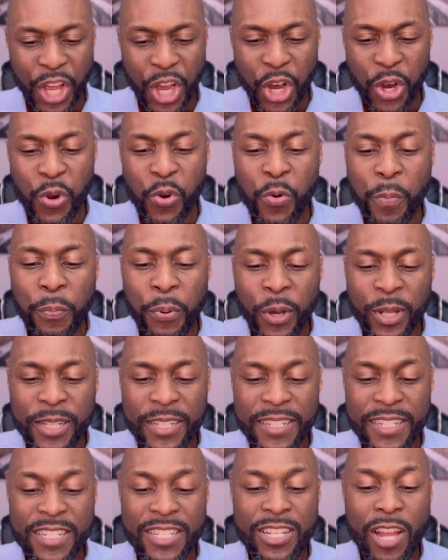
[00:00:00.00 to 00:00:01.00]
who
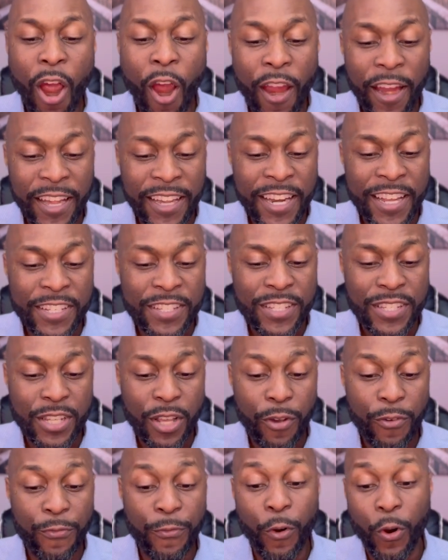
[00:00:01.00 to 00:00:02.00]
put darkness
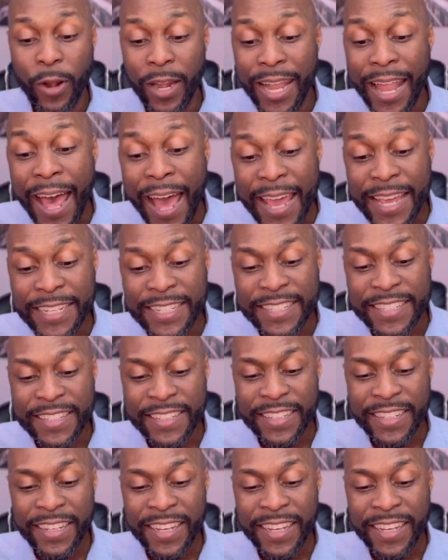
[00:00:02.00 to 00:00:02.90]
for light